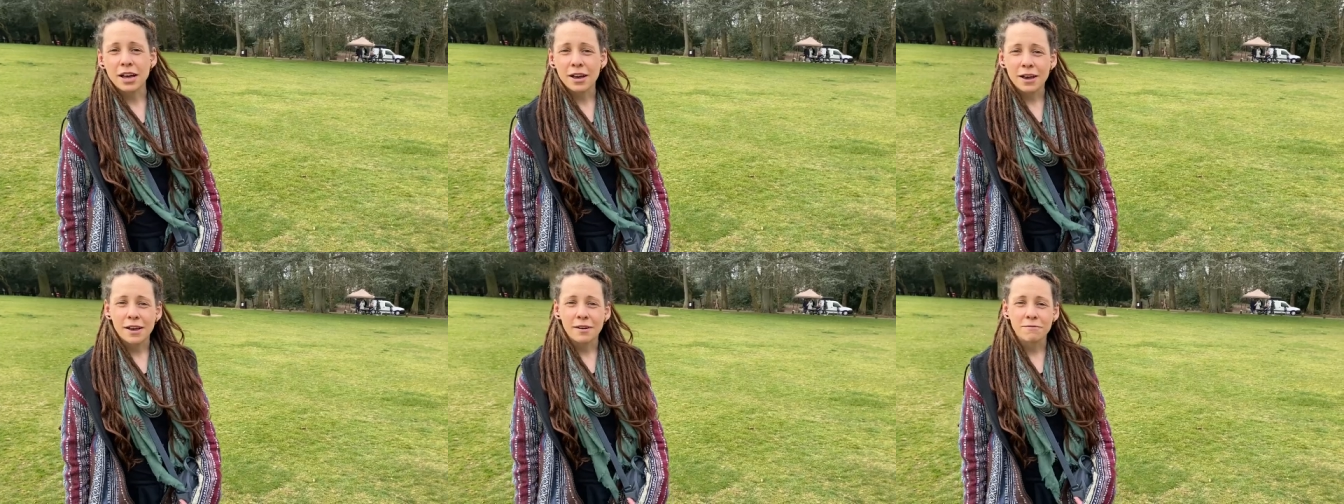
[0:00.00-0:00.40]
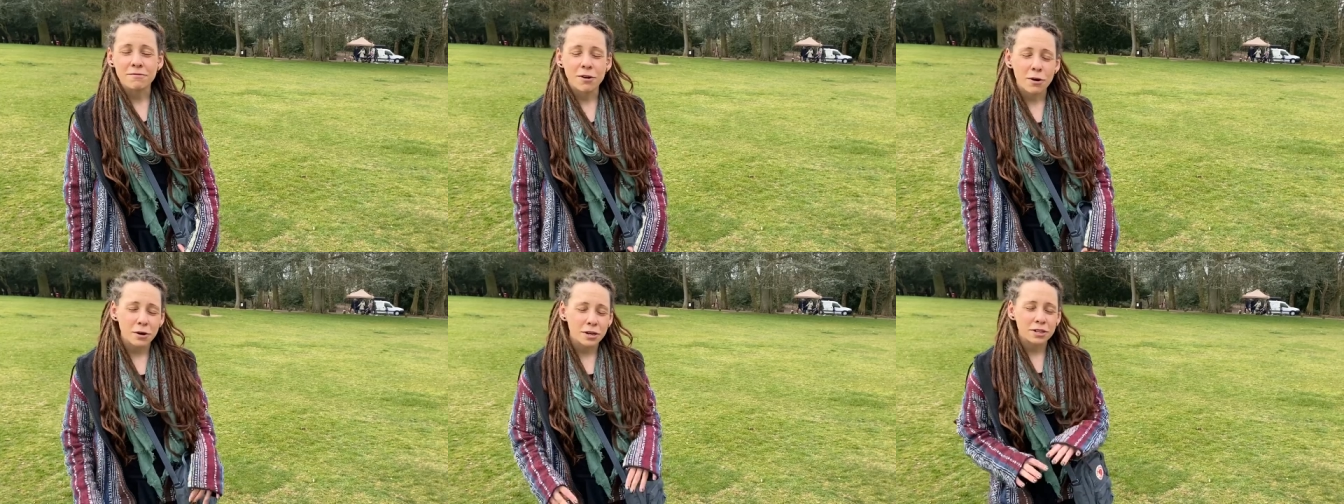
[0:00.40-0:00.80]
a
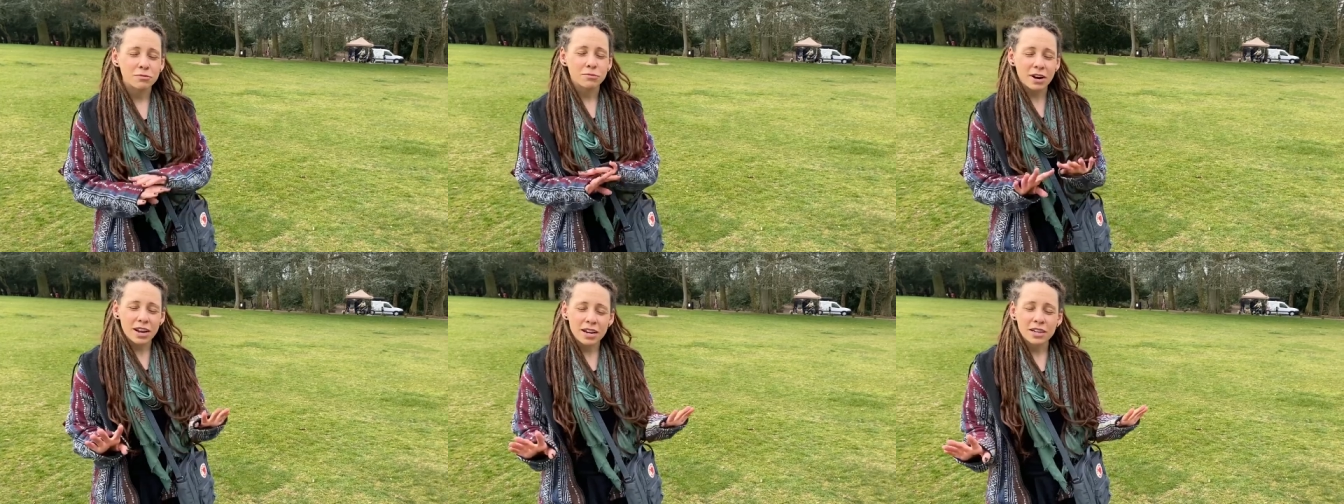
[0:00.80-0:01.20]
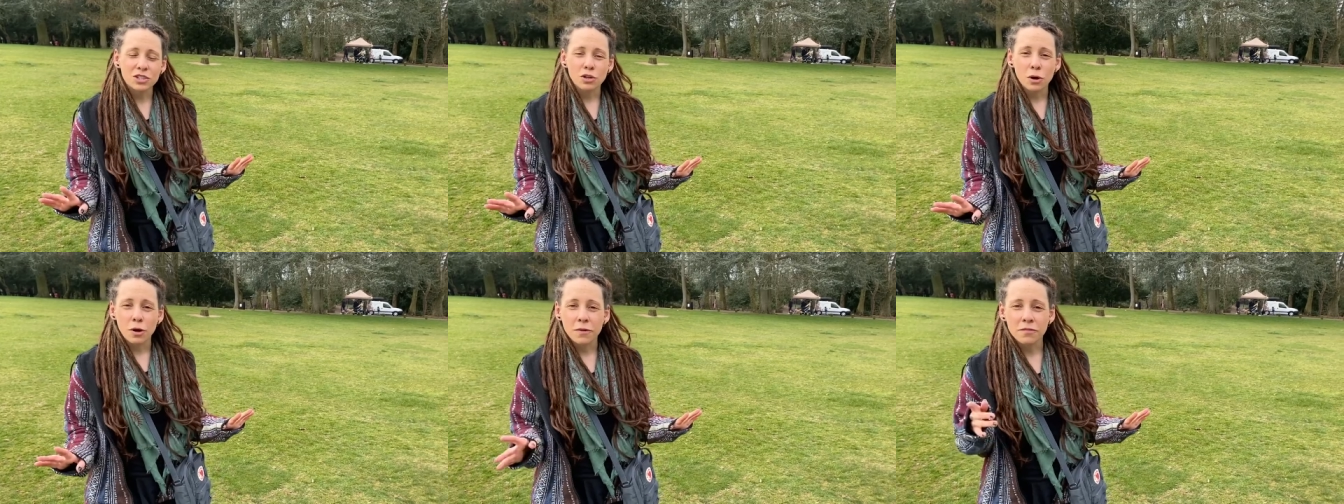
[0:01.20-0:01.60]
wide
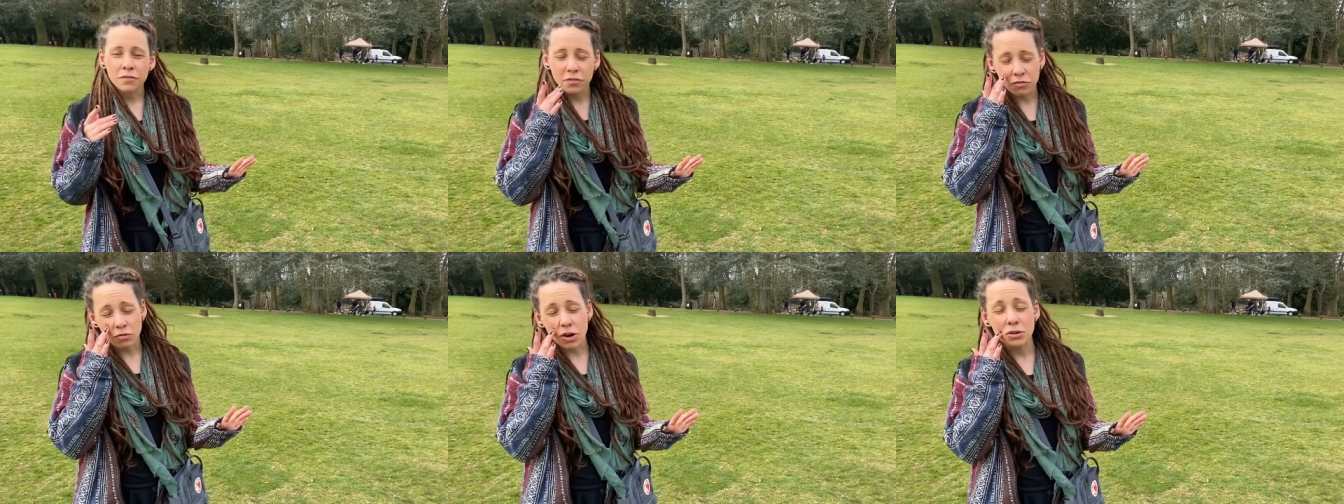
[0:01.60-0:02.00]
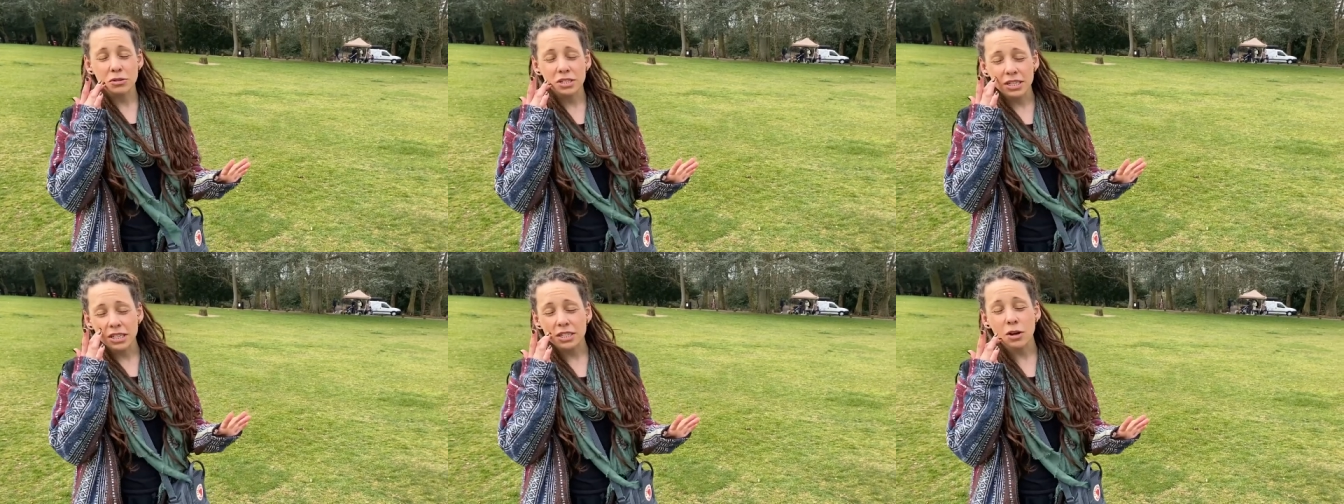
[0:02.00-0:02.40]
range of
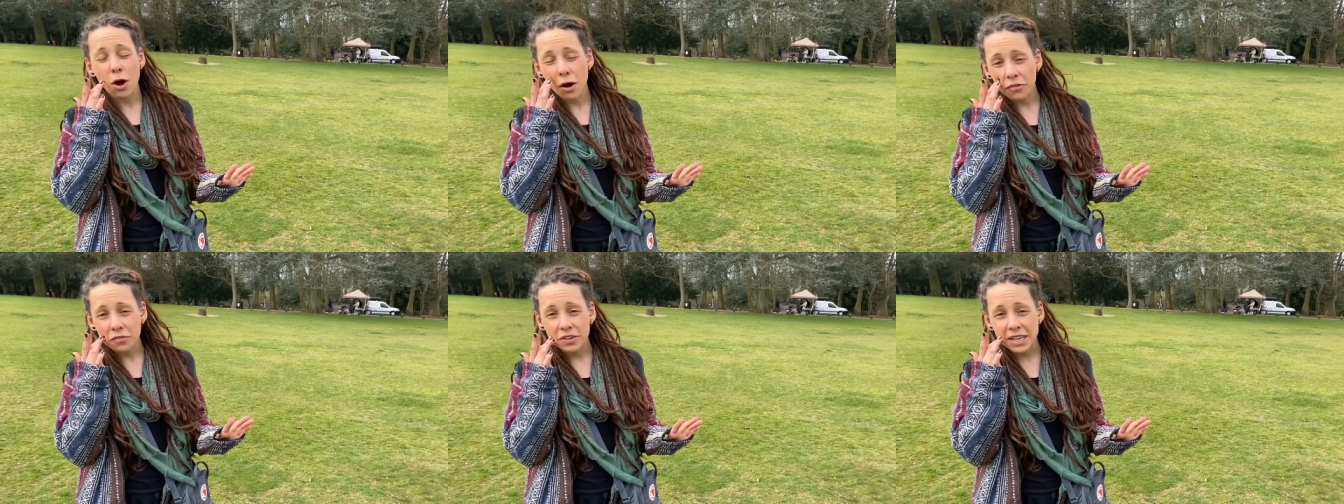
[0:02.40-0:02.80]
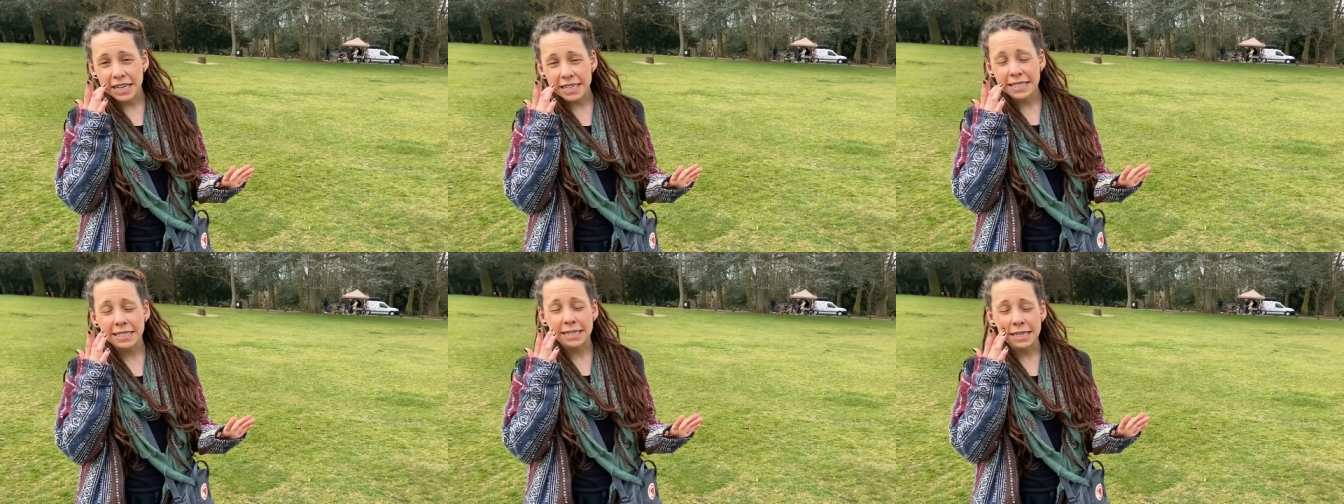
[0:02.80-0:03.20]
roasted
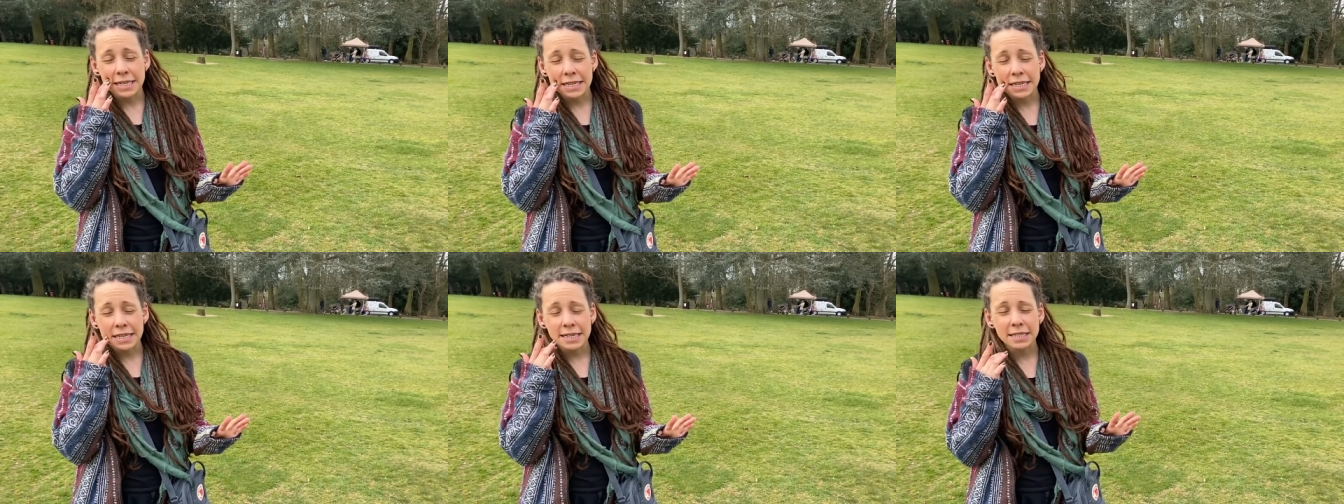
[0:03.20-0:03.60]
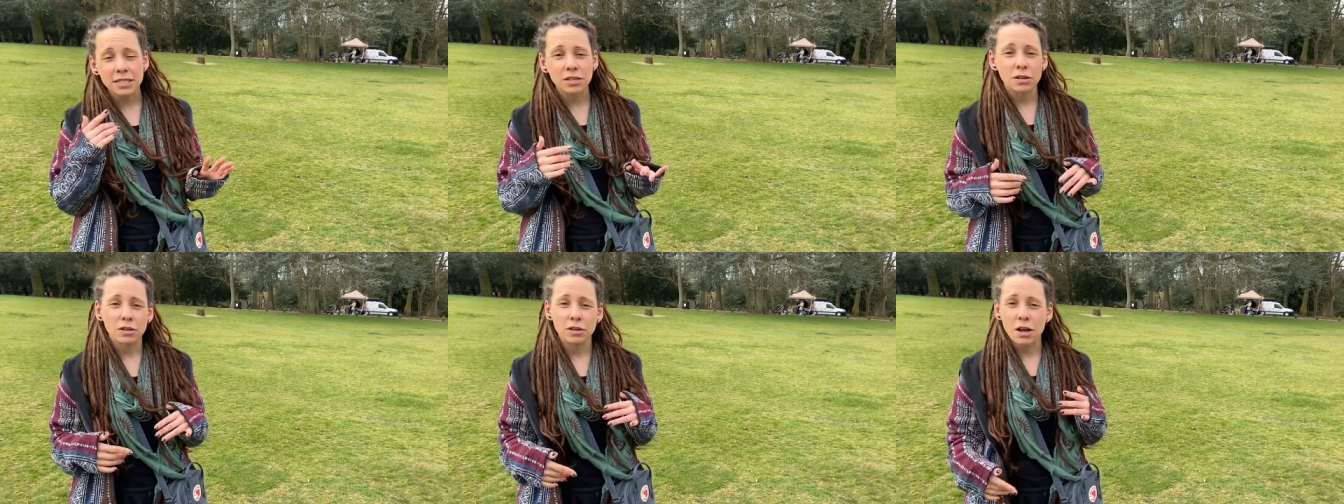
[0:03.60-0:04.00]
coffees, teas,